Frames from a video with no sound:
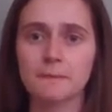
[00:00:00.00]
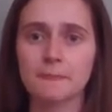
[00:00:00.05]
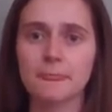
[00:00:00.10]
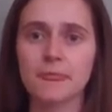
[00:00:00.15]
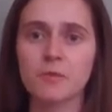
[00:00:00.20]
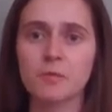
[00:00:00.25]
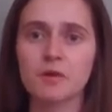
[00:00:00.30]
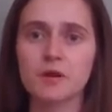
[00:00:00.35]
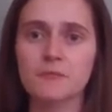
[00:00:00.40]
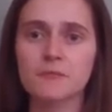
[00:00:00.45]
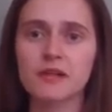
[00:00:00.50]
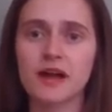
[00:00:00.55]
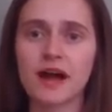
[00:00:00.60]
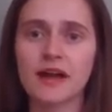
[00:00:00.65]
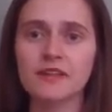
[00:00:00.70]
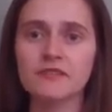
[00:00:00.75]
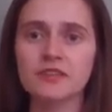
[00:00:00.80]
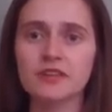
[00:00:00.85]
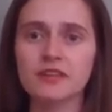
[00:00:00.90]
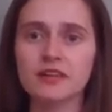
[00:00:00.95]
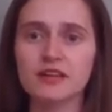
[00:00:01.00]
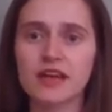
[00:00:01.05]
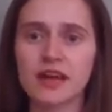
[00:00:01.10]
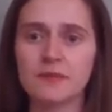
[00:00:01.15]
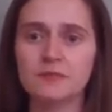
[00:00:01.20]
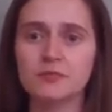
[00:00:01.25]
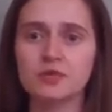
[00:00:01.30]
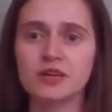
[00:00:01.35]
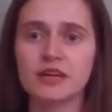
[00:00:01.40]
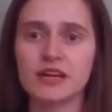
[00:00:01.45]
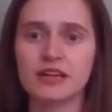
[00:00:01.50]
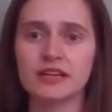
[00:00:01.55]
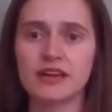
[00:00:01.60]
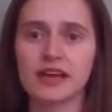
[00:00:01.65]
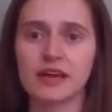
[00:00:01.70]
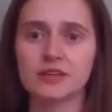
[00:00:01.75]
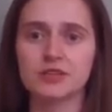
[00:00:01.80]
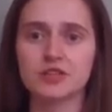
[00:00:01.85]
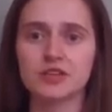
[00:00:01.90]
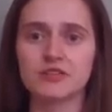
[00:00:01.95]
When applying for the Kimbry and
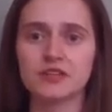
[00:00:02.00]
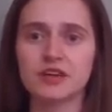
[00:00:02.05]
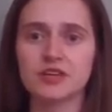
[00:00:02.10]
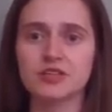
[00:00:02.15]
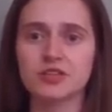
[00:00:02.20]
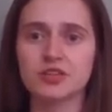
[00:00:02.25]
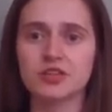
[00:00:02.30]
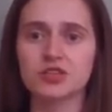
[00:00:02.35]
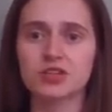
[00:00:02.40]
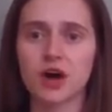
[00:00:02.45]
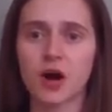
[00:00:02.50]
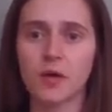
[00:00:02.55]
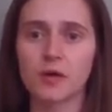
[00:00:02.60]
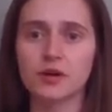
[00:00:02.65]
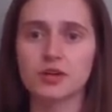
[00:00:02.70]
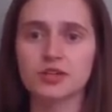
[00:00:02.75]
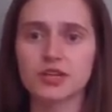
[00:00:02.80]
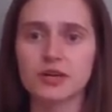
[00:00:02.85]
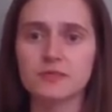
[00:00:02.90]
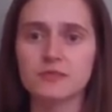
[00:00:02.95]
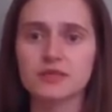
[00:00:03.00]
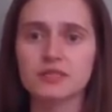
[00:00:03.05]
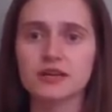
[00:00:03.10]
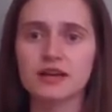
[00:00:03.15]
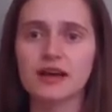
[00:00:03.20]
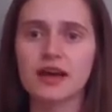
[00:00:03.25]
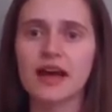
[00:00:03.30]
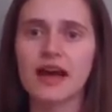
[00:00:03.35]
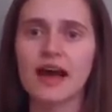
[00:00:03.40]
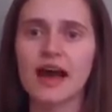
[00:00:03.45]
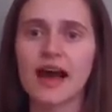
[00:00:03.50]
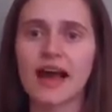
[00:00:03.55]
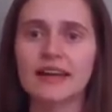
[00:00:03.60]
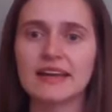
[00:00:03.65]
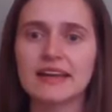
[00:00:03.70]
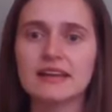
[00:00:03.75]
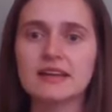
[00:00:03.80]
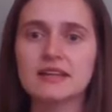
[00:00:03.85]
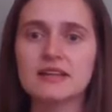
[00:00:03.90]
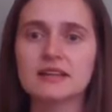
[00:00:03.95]
Cancer Research Scholarships, I
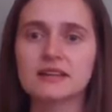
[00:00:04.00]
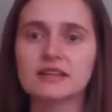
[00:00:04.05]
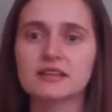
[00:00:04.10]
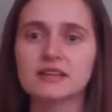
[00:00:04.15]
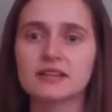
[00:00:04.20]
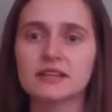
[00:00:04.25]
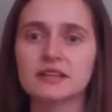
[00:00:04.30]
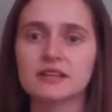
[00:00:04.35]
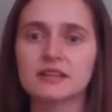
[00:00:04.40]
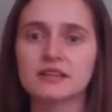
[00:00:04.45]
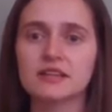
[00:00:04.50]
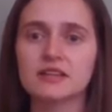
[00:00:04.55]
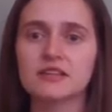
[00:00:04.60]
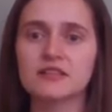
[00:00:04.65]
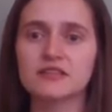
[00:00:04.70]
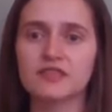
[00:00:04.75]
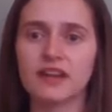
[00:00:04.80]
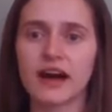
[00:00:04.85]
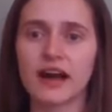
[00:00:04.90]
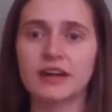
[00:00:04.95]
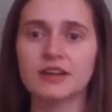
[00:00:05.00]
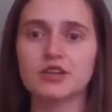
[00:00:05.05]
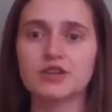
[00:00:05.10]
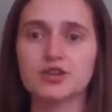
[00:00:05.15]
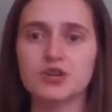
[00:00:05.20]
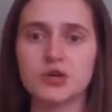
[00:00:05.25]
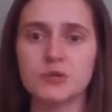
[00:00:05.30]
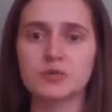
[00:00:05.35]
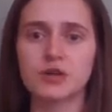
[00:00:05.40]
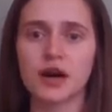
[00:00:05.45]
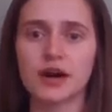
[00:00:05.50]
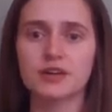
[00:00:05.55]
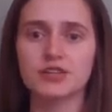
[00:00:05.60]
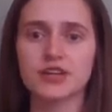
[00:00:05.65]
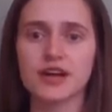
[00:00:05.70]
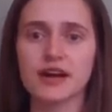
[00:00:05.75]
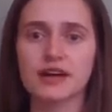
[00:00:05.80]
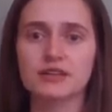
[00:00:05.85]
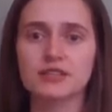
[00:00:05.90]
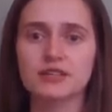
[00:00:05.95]
needed a clearly defined new
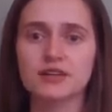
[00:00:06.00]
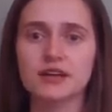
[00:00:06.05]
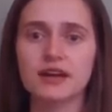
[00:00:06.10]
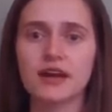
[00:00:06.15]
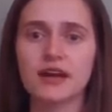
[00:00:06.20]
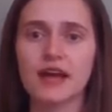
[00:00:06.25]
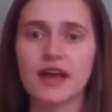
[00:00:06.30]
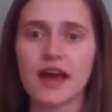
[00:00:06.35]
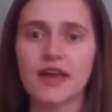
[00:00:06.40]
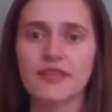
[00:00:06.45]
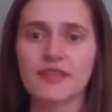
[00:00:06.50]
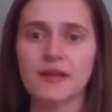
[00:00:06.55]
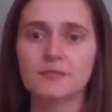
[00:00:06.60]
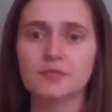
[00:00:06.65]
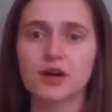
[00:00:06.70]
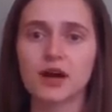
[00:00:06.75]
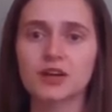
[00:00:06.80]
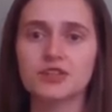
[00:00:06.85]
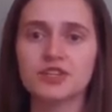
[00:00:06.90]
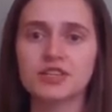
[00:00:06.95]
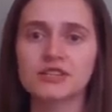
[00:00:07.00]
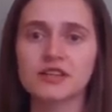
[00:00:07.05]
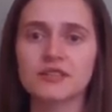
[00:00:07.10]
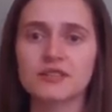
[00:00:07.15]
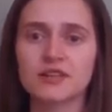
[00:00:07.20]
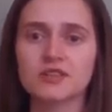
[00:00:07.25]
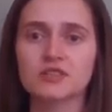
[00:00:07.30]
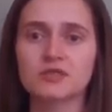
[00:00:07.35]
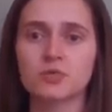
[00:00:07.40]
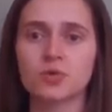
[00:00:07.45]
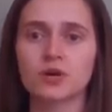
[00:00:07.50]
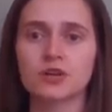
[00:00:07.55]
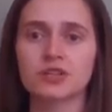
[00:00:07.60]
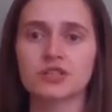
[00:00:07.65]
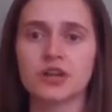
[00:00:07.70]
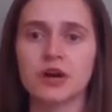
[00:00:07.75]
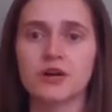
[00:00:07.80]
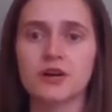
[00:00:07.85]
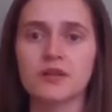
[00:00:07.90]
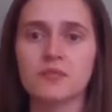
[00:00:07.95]
project, and the project that these awards
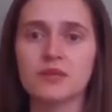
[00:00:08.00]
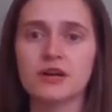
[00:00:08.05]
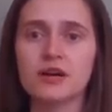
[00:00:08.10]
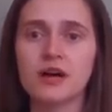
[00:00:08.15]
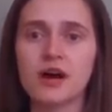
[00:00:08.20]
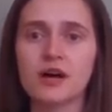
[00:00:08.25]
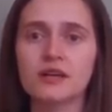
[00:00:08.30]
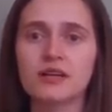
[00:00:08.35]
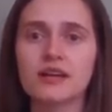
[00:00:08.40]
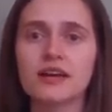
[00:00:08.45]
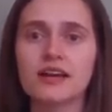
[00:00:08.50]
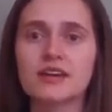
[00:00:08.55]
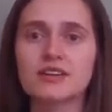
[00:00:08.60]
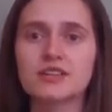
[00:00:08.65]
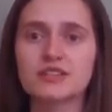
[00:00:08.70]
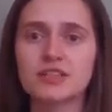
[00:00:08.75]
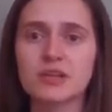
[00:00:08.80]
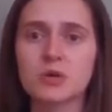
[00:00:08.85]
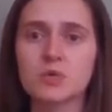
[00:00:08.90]
started me on is still